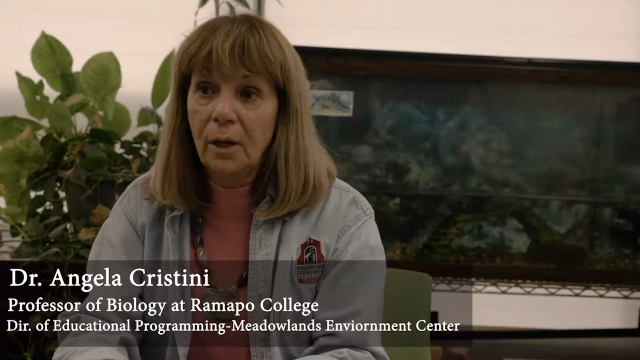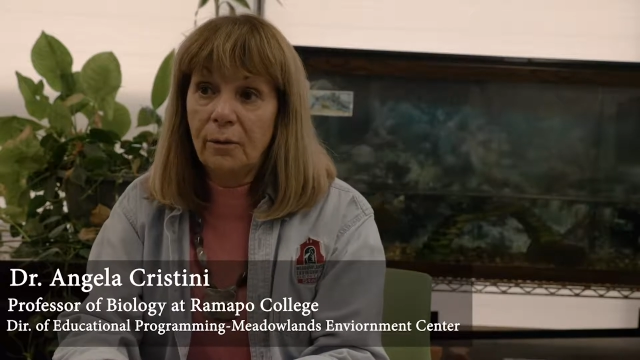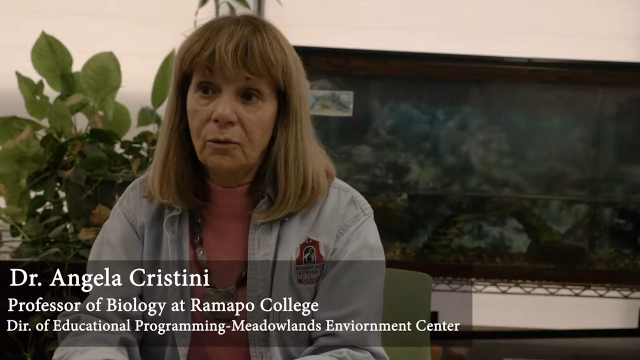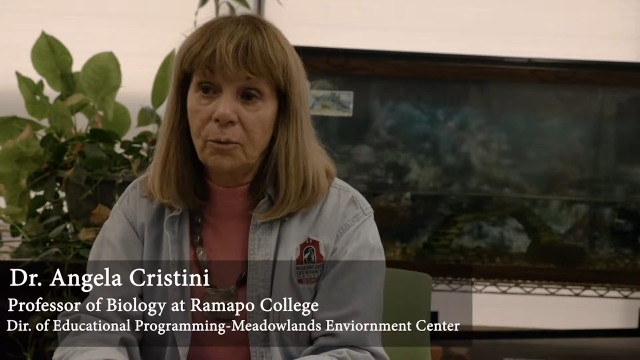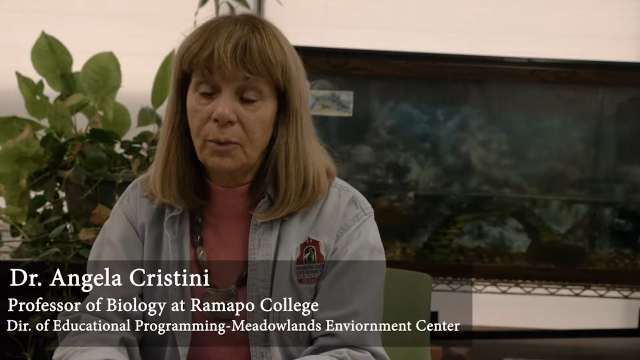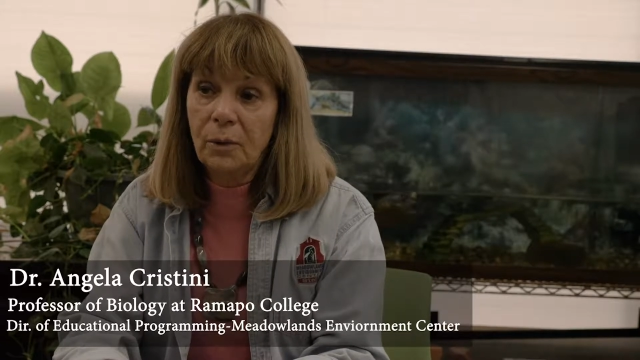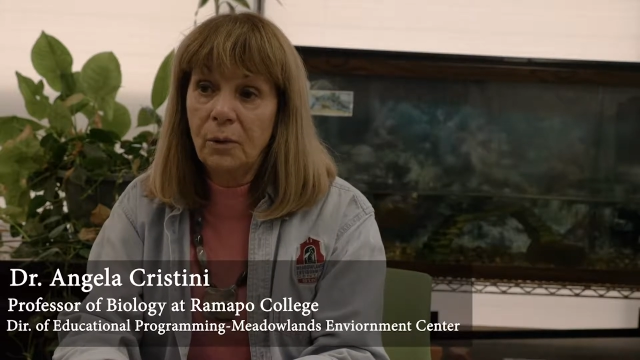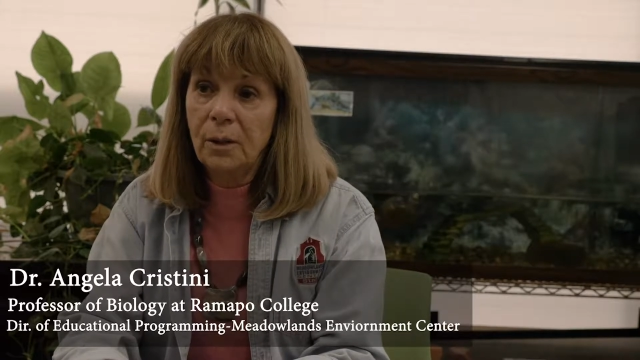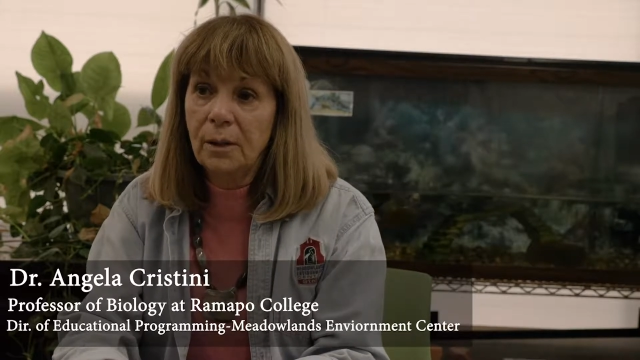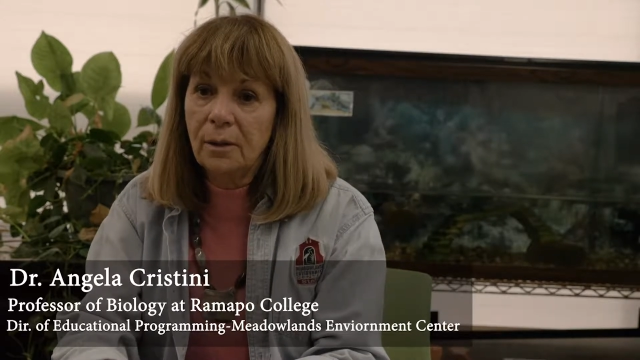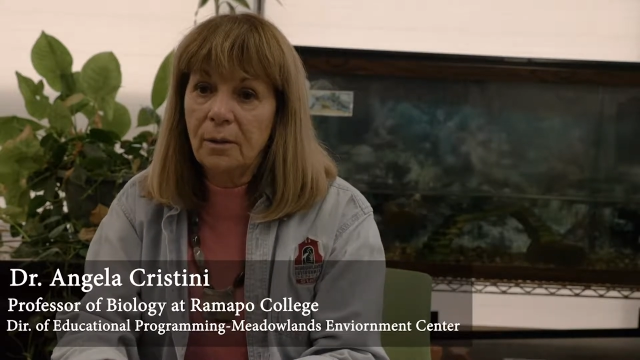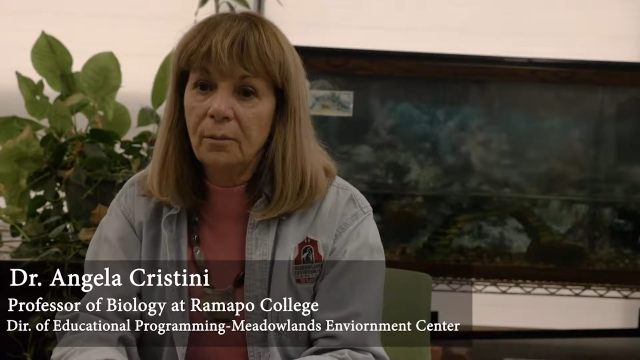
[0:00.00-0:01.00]

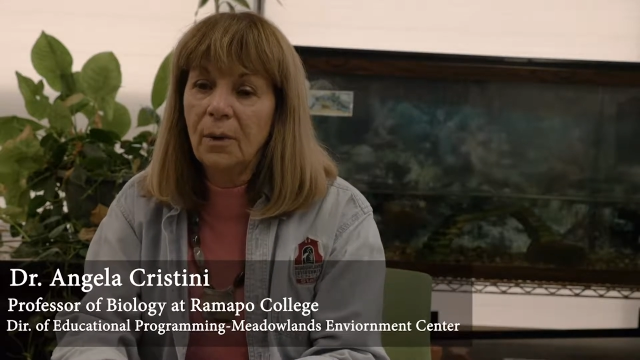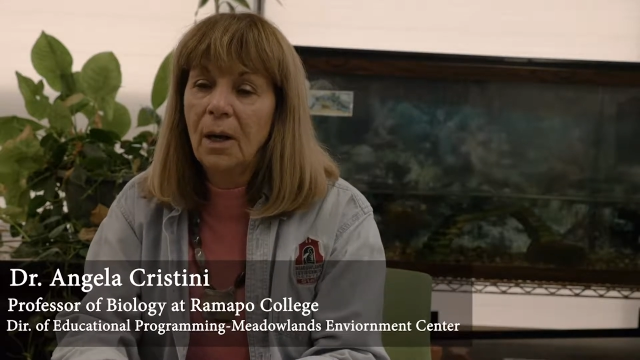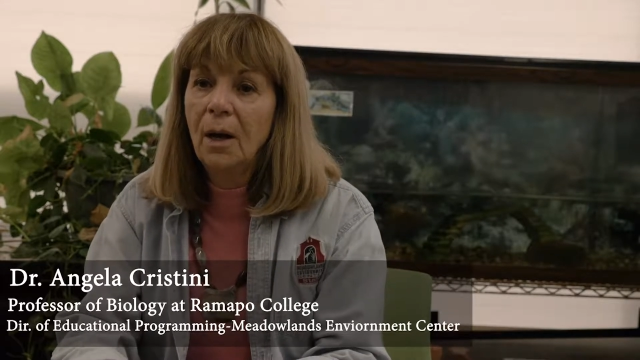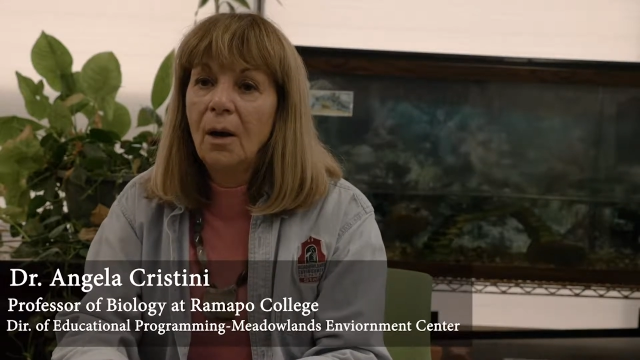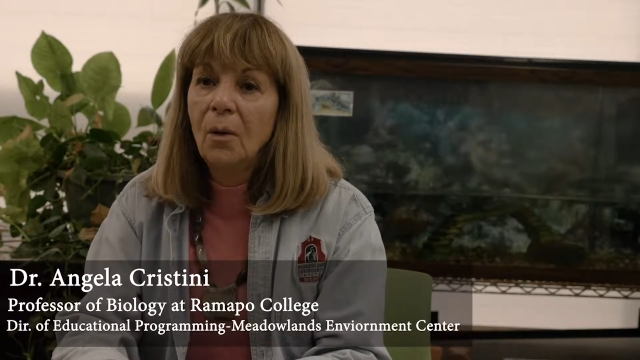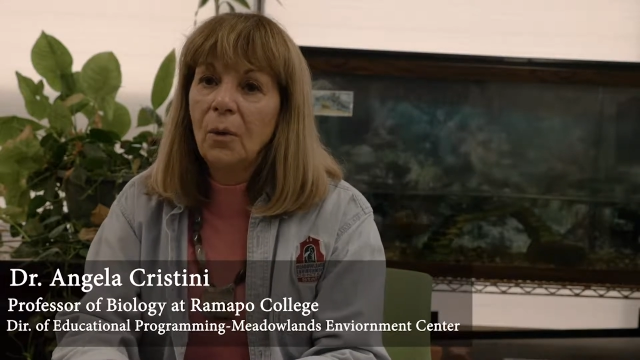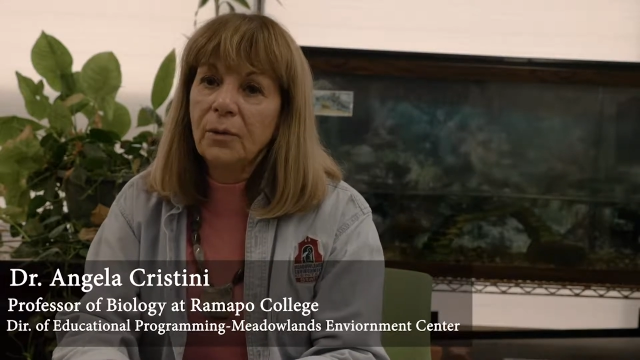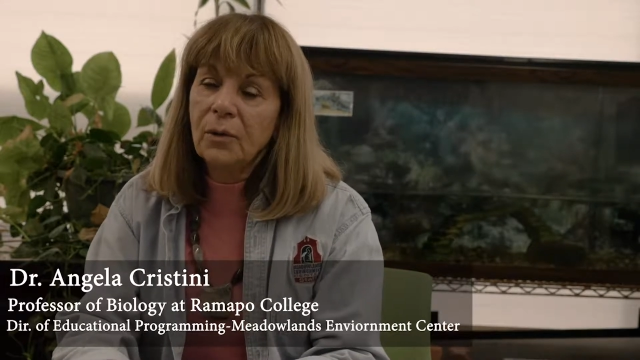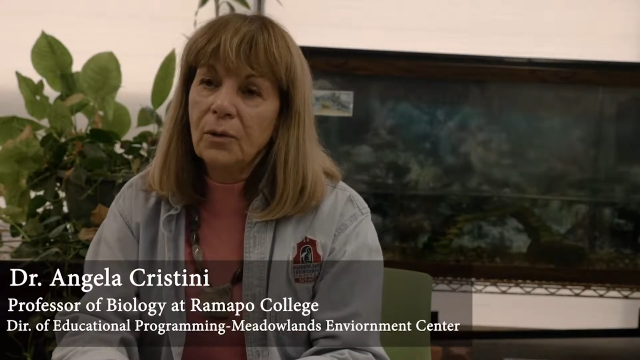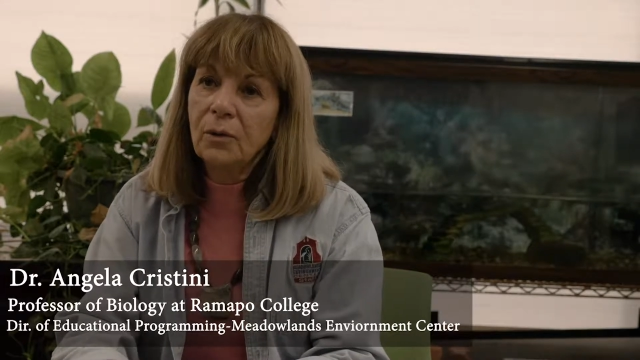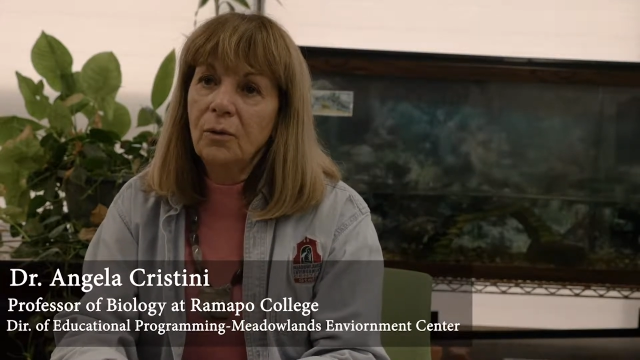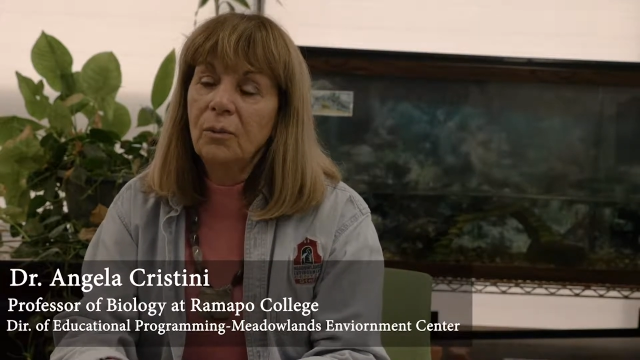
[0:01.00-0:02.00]
entrepreneurism
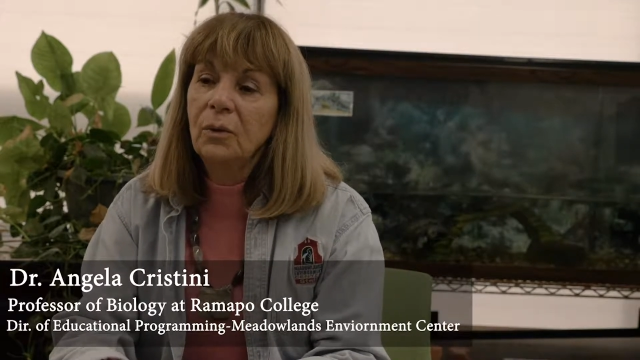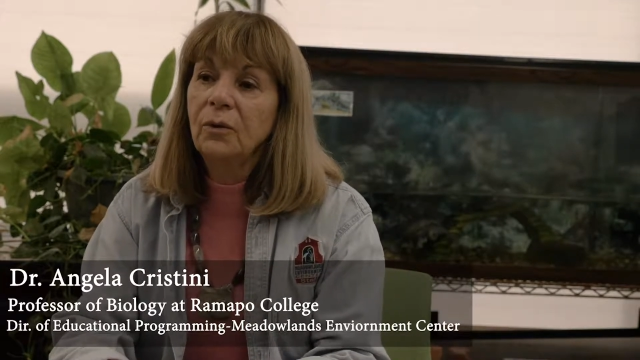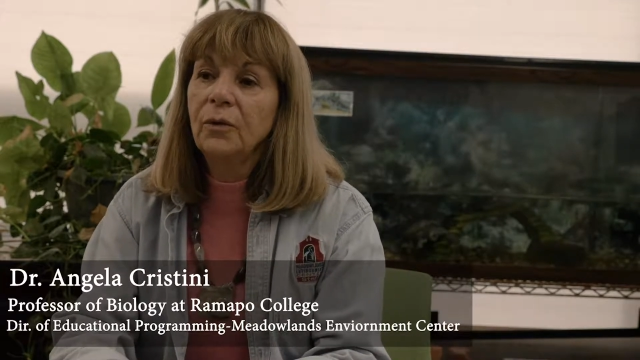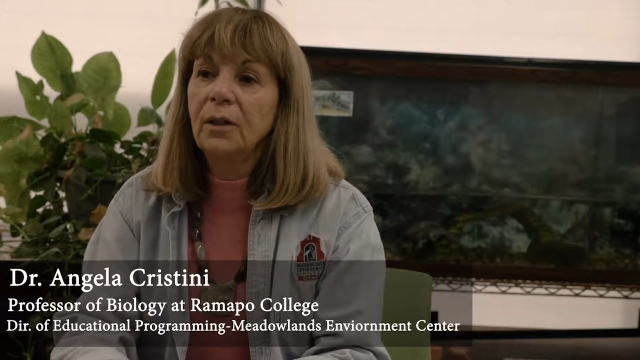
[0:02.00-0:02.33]
was to move